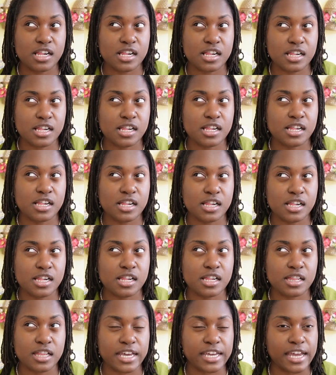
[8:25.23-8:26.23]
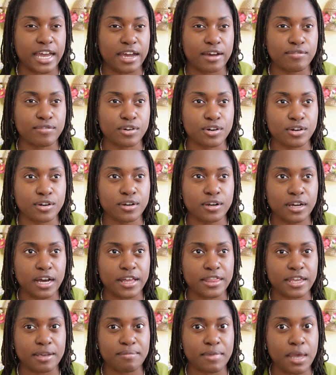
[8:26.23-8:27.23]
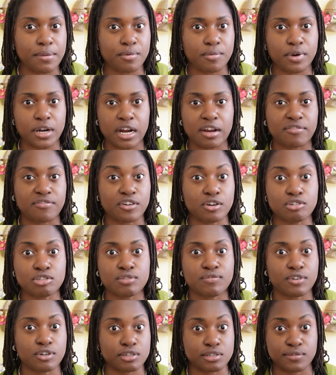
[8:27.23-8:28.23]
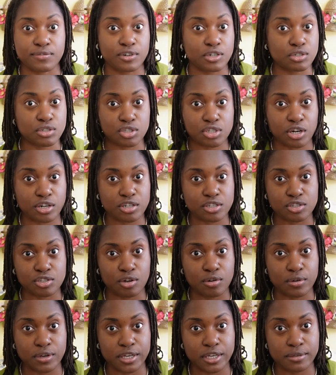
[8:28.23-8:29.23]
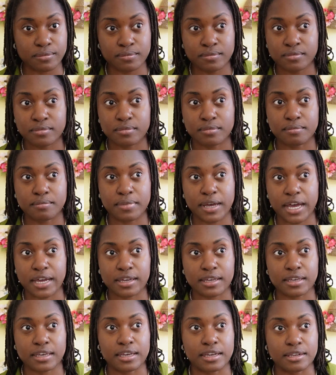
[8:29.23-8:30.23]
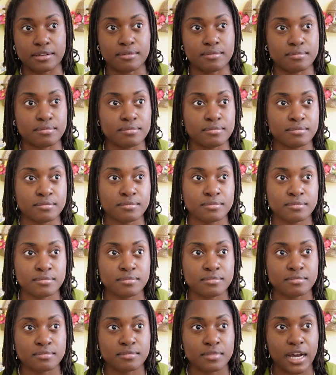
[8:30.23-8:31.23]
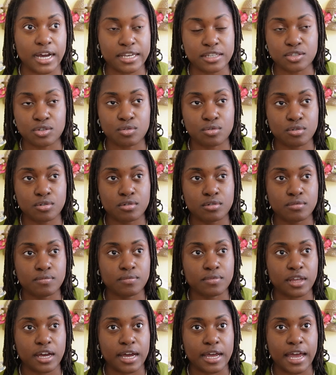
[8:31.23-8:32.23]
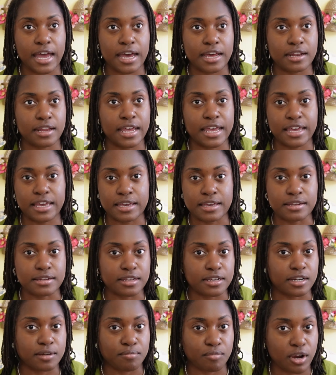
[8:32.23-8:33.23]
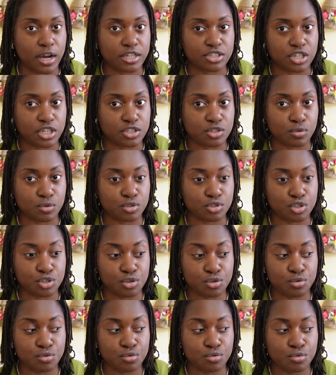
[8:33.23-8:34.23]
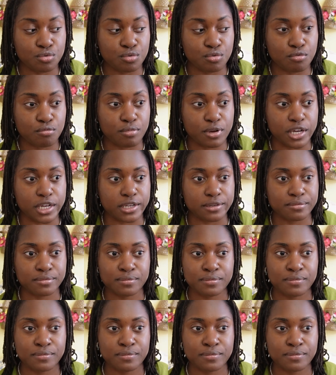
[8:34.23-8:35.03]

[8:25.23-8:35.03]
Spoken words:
like ever. I think maybe when I first started sewing back in high school, I had a denim project or two, but